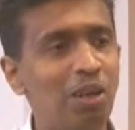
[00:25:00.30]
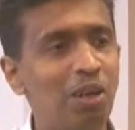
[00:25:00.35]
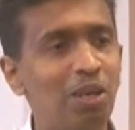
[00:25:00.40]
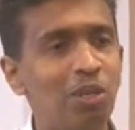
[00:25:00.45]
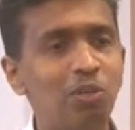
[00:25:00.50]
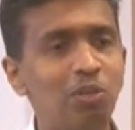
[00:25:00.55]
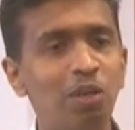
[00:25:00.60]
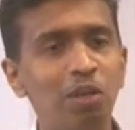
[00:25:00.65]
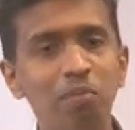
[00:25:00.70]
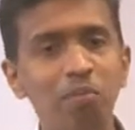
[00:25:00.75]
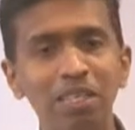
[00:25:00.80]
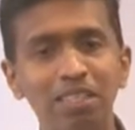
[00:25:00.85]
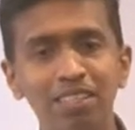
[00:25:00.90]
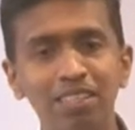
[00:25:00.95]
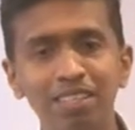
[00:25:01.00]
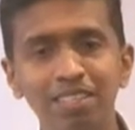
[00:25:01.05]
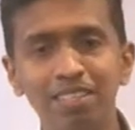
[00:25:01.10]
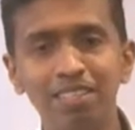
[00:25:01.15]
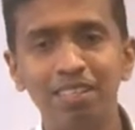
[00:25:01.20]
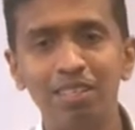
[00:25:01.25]
your
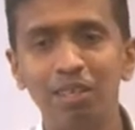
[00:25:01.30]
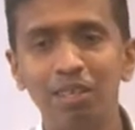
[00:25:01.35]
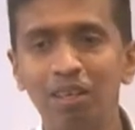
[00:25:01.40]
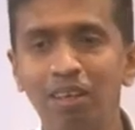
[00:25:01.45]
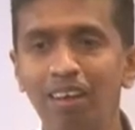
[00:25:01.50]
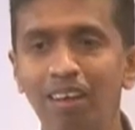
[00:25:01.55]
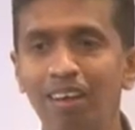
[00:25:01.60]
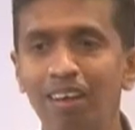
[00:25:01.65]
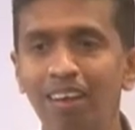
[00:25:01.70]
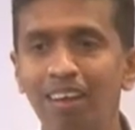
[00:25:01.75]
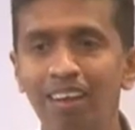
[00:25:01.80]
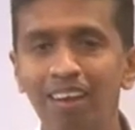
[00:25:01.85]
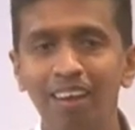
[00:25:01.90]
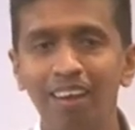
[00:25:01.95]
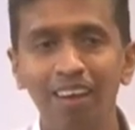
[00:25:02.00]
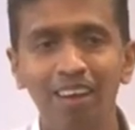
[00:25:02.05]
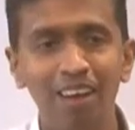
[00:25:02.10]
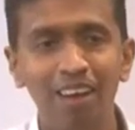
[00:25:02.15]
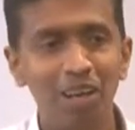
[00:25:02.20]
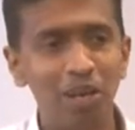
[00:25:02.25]
business,
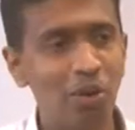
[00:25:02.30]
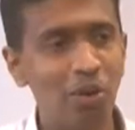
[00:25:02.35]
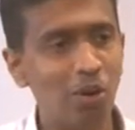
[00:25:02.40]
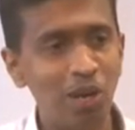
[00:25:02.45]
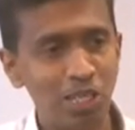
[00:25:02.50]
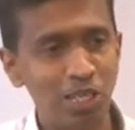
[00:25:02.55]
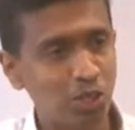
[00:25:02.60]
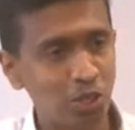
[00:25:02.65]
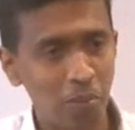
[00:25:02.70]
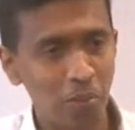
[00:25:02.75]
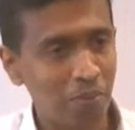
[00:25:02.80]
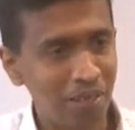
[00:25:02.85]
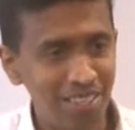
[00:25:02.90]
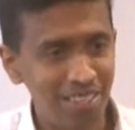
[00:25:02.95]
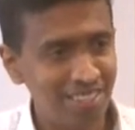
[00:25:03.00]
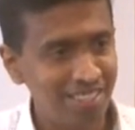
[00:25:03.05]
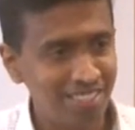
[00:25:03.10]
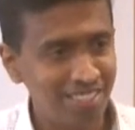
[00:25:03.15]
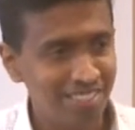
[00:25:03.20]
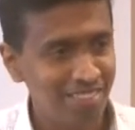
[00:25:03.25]
no
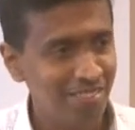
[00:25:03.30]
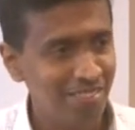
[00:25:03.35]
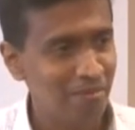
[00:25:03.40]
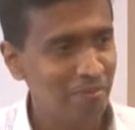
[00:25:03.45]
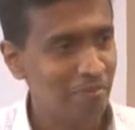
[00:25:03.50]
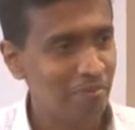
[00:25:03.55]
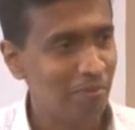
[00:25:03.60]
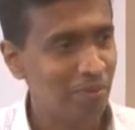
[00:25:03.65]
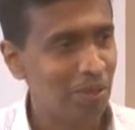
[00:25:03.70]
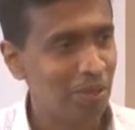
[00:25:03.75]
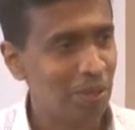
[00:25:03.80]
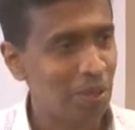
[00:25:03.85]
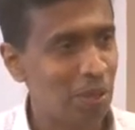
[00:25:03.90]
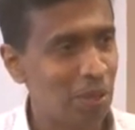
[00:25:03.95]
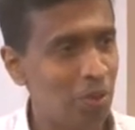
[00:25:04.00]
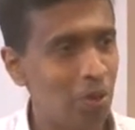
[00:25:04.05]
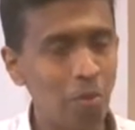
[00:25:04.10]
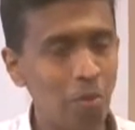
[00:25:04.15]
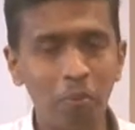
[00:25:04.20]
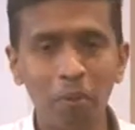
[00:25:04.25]
SOPs,
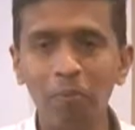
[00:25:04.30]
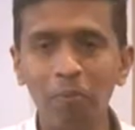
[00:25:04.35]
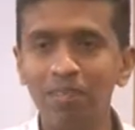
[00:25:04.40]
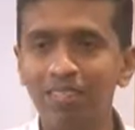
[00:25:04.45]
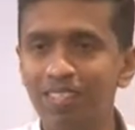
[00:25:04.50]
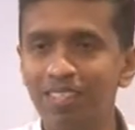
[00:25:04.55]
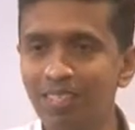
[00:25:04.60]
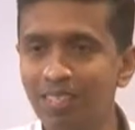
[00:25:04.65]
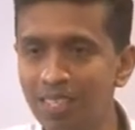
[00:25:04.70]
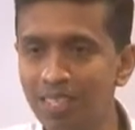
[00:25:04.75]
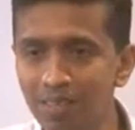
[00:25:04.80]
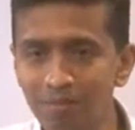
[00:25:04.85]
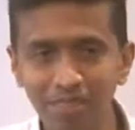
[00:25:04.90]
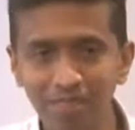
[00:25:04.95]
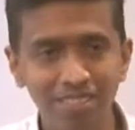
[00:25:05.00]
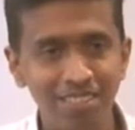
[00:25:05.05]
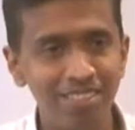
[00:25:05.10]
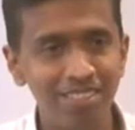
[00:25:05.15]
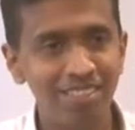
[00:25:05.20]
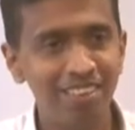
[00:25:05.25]
no proper
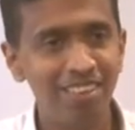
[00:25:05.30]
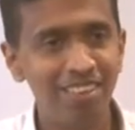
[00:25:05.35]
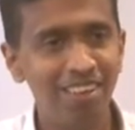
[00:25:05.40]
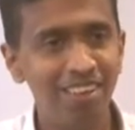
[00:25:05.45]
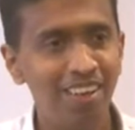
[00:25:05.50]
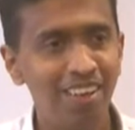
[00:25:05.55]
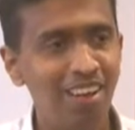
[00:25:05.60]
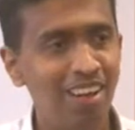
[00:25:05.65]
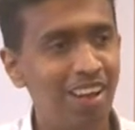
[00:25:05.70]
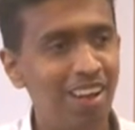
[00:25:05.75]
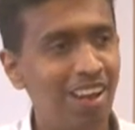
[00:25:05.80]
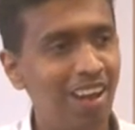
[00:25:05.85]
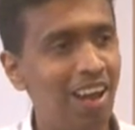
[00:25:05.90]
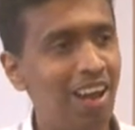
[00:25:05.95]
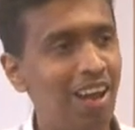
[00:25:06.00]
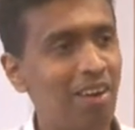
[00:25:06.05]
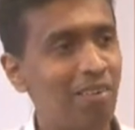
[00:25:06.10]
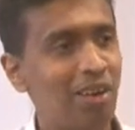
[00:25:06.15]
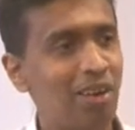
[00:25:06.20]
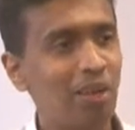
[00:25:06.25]
systems,
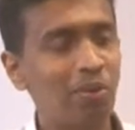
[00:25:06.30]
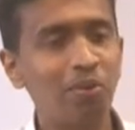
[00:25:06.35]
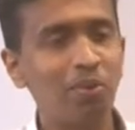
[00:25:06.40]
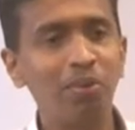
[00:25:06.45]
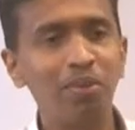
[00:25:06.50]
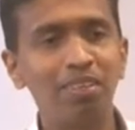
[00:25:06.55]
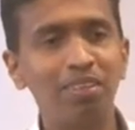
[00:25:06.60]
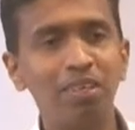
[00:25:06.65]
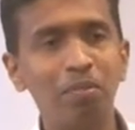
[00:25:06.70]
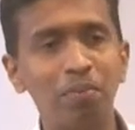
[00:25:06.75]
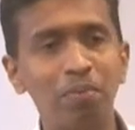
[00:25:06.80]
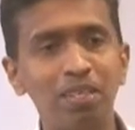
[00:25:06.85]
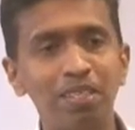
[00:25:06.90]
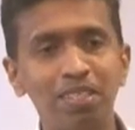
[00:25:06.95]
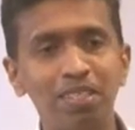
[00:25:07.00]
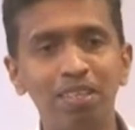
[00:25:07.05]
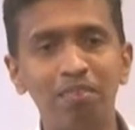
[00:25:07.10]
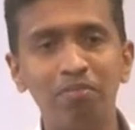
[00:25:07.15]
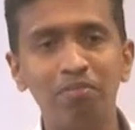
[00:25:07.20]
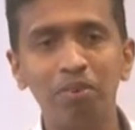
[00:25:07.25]
and recruit a
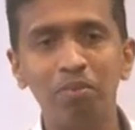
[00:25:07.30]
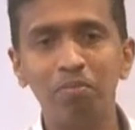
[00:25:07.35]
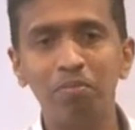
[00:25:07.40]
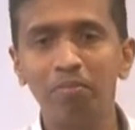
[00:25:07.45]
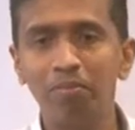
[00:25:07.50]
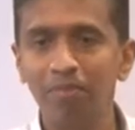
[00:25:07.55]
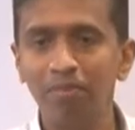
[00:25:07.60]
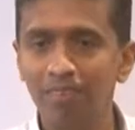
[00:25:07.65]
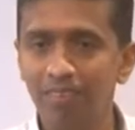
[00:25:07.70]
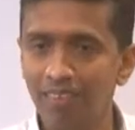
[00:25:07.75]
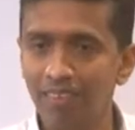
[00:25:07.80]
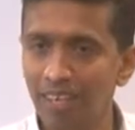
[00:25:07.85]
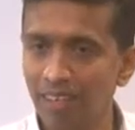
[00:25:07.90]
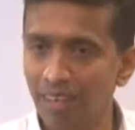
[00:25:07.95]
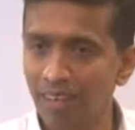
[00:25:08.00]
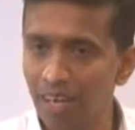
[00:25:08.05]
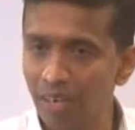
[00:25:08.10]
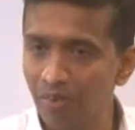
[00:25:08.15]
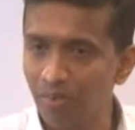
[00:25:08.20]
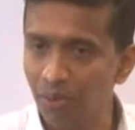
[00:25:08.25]
person from that
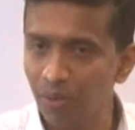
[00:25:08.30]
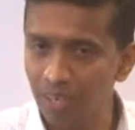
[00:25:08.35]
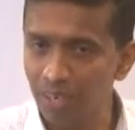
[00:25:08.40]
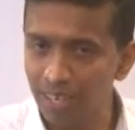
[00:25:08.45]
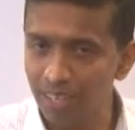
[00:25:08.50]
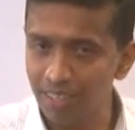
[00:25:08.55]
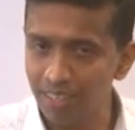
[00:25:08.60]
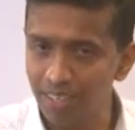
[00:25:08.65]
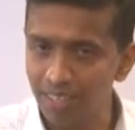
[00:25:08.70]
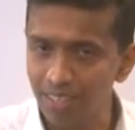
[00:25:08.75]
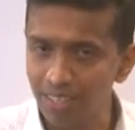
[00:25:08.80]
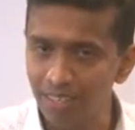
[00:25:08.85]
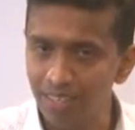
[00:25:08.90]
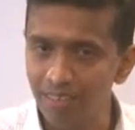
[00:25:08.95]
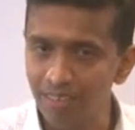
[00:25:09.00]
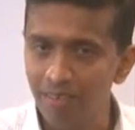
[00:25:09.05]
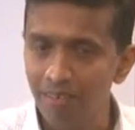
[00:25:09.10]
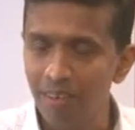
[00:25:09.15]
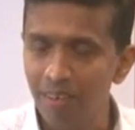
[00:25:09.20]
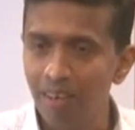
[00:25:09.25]
kind of organization
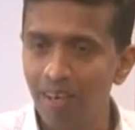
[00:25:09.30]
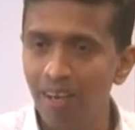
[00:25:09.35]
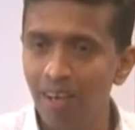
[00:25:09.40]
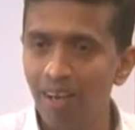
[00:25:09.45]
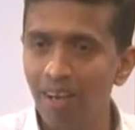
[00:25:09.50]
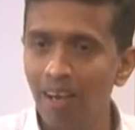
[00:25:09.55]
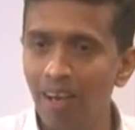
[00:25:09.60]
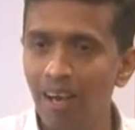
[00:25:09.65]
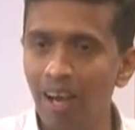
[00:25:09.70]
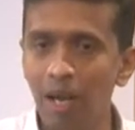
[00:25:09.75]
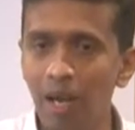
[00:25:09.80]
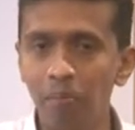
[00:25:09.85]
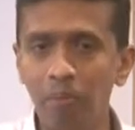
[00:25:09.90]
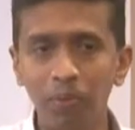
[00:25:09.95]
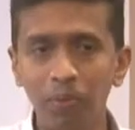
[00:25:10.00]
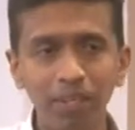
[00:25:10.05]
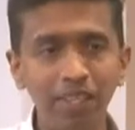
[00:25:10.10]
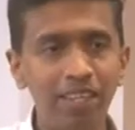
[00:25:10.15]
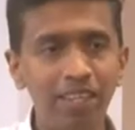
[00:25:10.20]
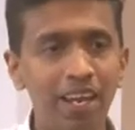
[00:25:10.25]
and put
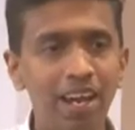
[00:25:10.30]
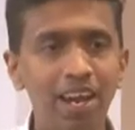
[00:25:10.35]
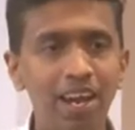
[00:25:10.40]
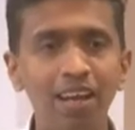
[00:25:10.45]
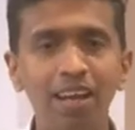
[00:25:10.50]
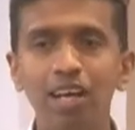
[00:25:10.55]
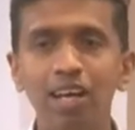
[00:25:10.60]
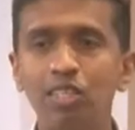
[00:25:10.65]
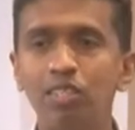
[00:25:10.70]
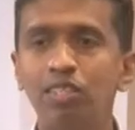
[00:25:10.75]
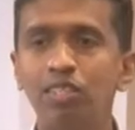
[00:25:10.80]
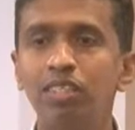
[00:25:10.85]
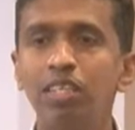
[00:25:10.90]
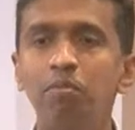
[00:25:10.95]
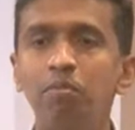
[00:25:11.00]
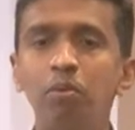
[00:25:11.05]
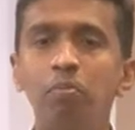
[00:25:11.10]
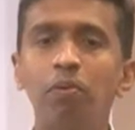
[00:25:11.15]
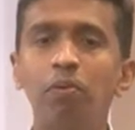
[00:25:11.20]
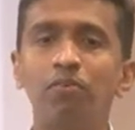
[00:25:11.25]
it there and ask
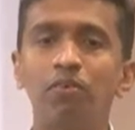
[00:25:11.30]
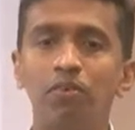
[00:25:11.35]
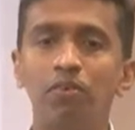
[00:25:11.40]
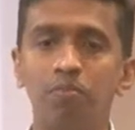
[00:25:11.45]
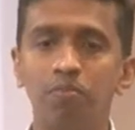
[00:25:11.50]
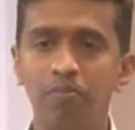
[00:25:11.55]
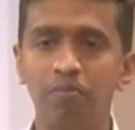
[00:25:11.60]
him to perform.